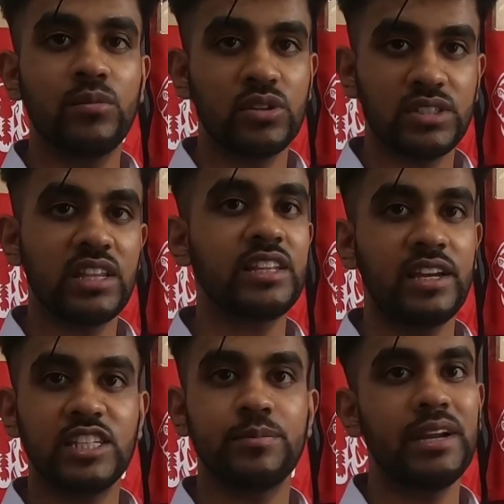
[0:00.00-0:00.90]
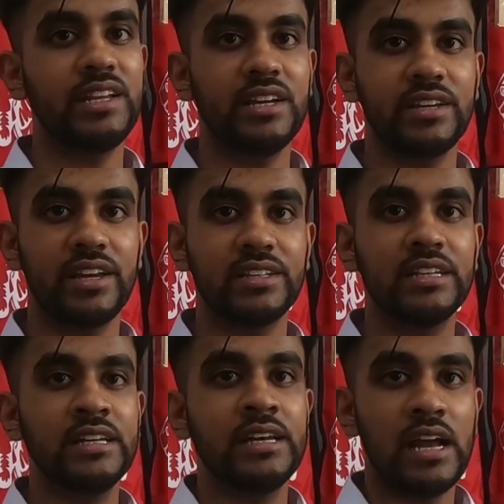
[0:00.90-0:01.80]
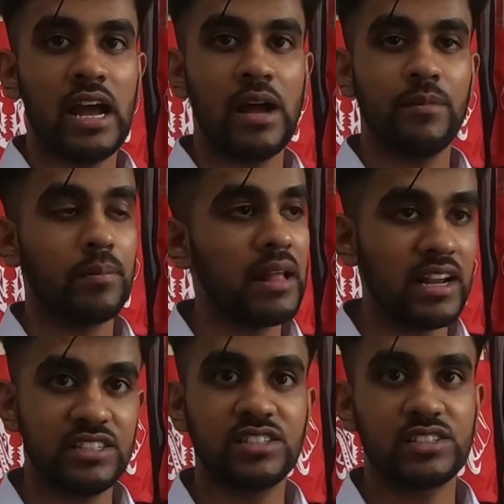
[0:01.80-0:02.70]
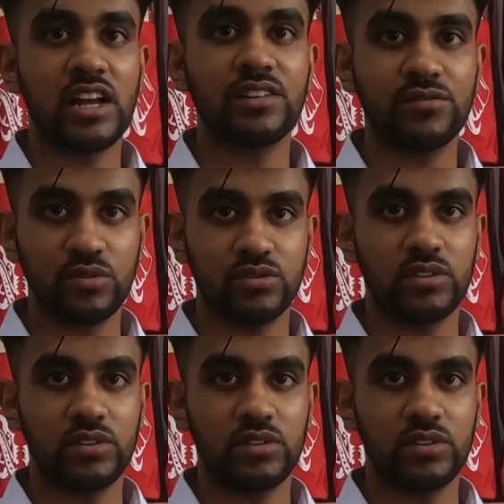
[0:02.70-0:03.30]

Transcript: because nothing gets made here yet. My plan is to start